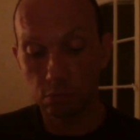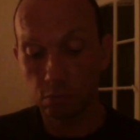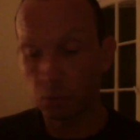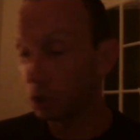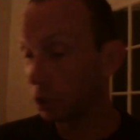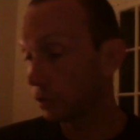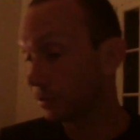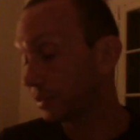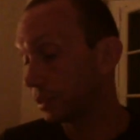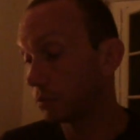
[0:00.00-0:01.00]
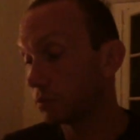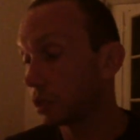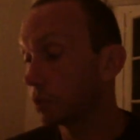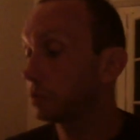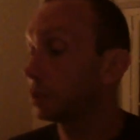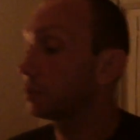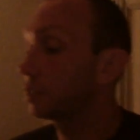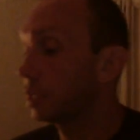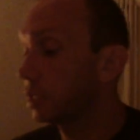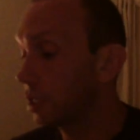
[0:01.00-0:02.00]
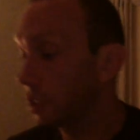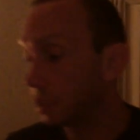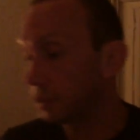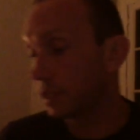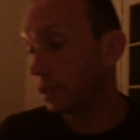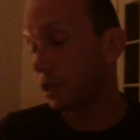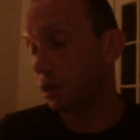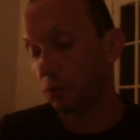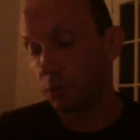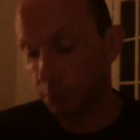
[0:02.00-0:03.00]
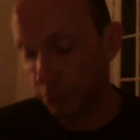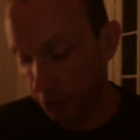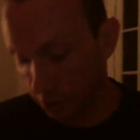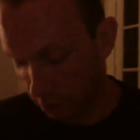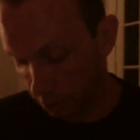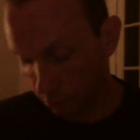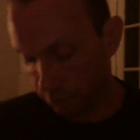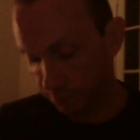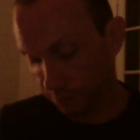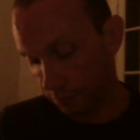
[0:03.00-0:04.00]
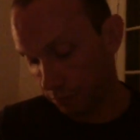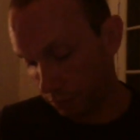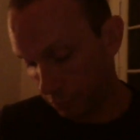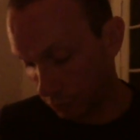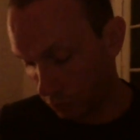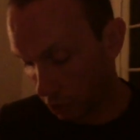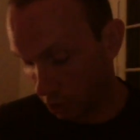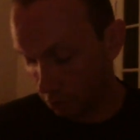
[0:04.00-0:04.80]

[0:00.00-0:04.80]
Well, that doesn't seem right, but I'll take it. Let's get another one, please. Oh, okay.